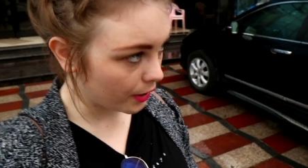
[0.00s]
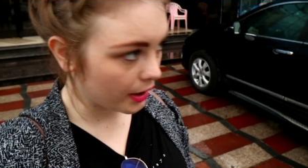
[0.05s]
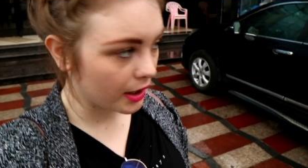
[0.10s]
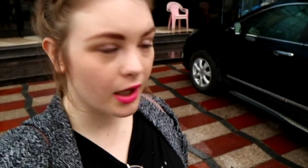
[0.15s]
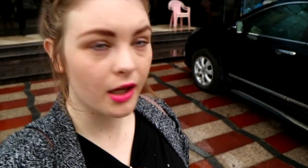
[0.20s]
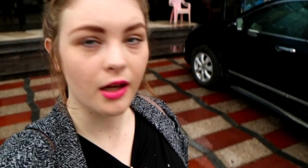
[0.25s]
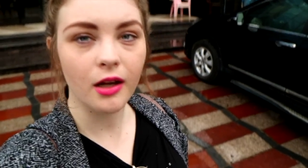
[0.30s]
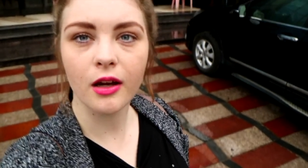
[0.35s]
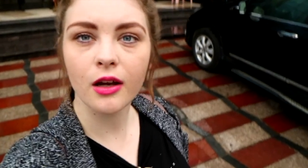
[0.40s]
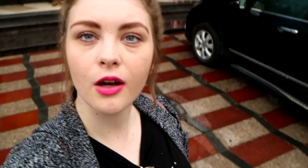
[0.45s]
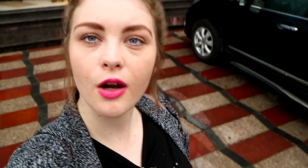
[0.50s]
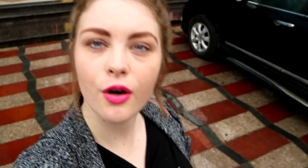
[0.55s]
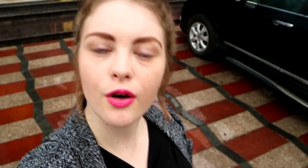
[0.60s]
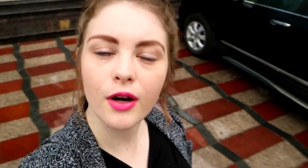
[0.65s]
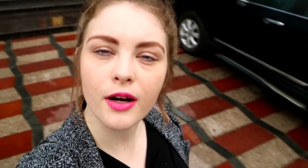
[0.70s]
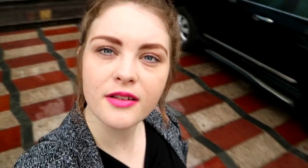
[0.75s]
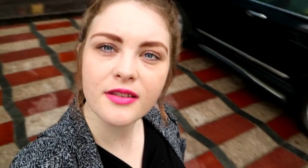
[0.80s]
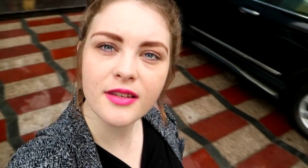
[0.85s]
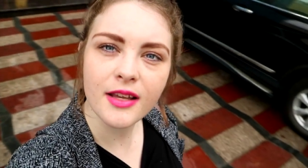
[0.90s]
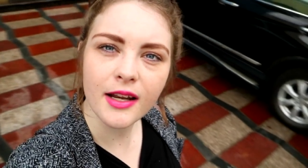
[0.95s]
we can go
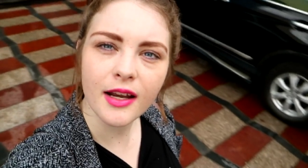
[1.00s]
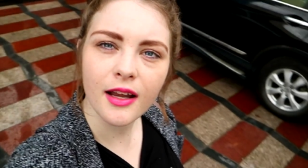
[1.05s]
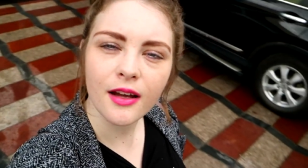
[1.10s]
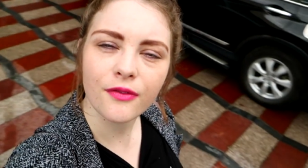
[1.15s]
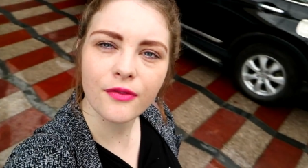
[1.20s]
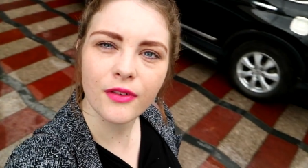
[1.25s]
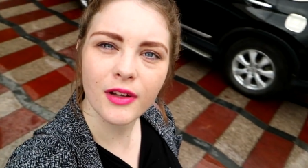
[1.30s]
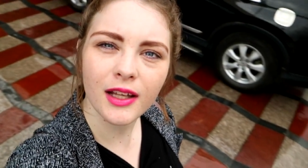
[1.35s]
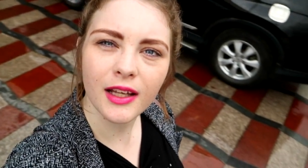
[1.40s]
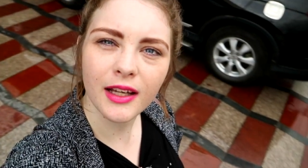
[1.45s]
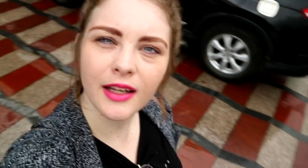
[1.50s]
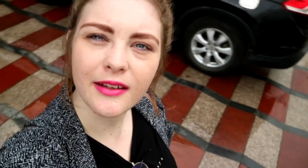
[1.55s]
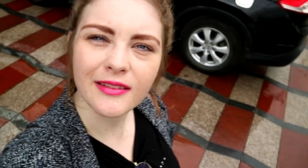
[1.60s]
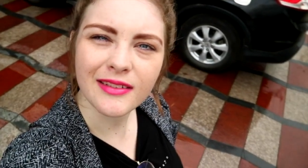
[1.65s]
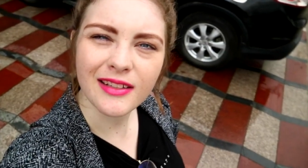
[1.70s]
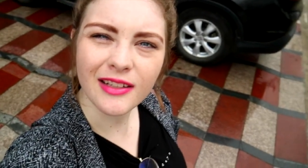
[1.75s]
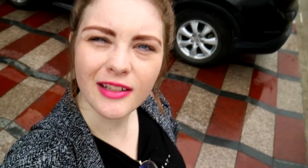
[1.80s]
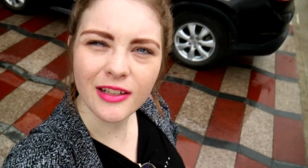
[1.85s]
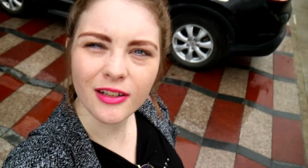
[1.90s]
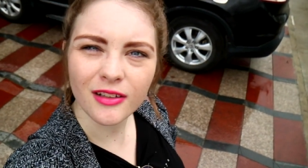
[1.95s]
outside. I feel like it's
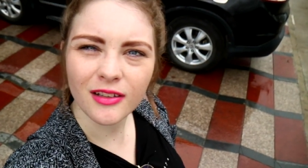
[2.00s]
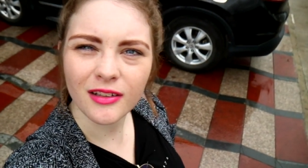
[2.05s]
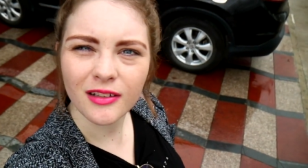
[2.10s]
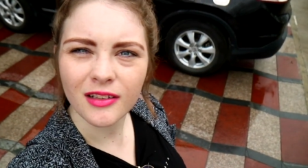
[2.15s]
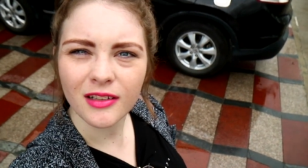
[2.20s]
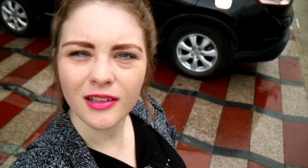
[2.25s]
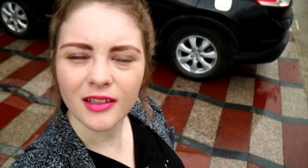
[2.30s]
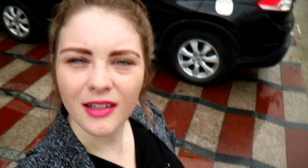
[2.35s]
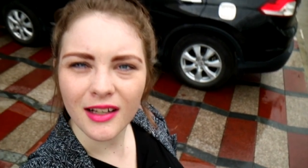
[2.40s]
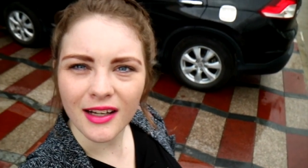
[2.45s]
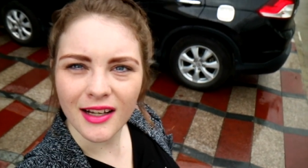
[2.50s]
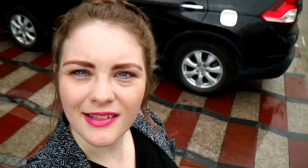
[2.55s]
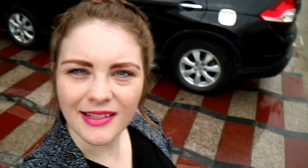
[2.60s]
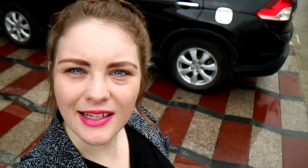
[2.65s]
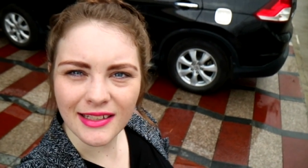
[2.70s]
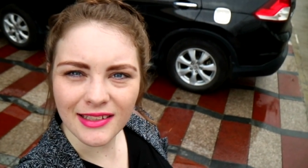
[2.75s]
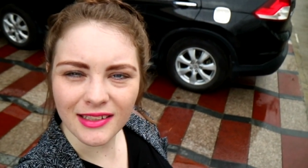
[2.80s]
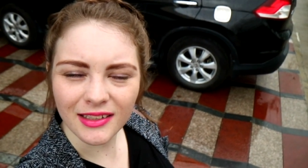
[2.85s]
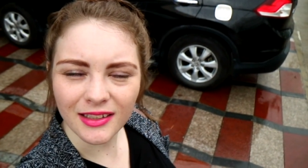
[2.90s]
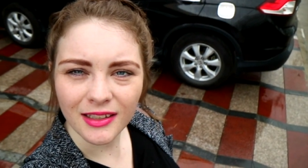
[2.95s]
a little... It's
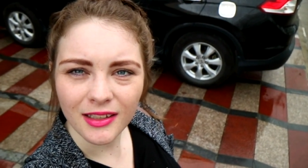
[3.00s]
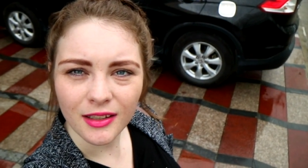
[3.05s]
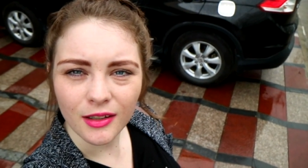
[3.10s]
actually...